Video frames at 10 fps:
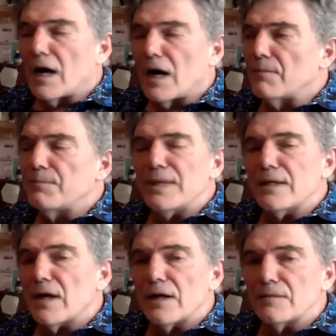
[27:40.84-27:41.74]

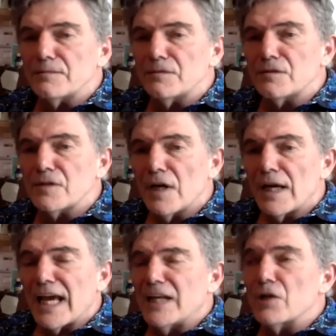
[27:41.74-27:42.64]
becomes
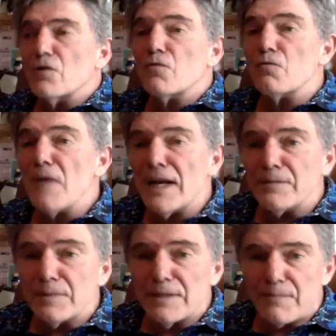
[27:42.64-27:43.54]
an
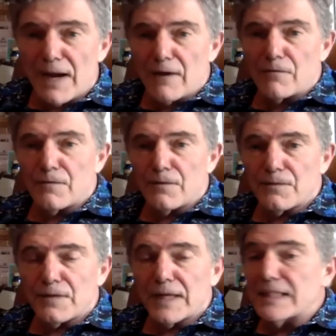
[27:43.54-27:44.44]
incredibly powerful
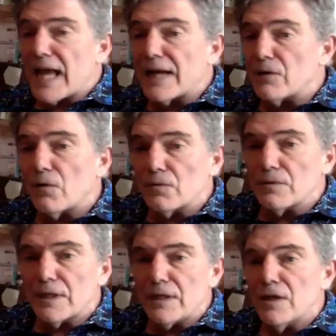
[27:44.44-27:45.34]
thing, not
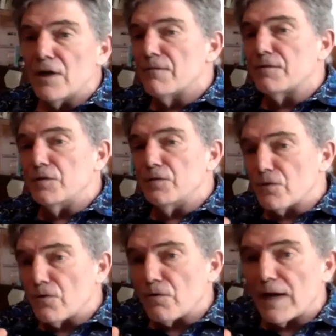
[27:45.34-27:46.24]
only for you to
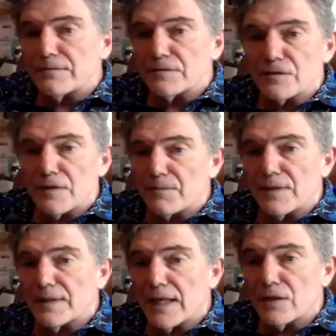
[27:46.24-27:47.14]
craft
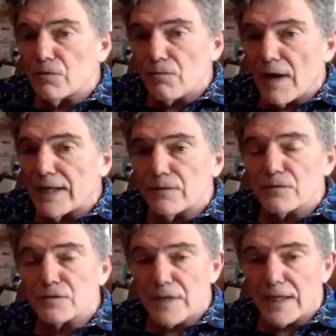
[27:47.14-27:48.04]
something that you write or
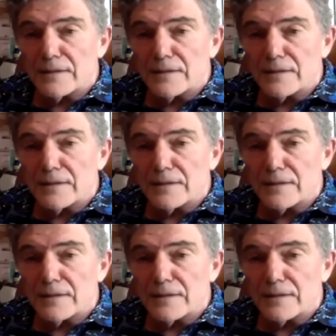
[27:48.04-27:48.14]
send,